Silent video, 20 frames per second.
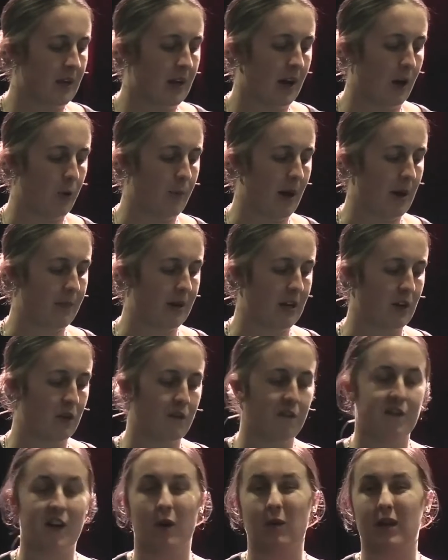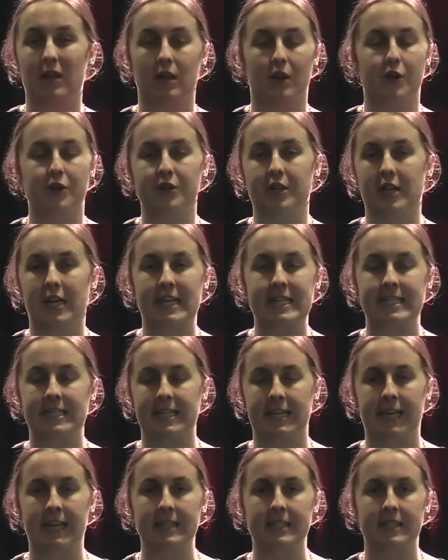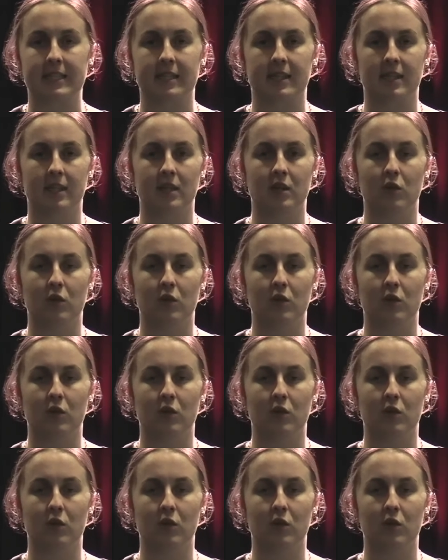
Or maybe you felt alone and isolated,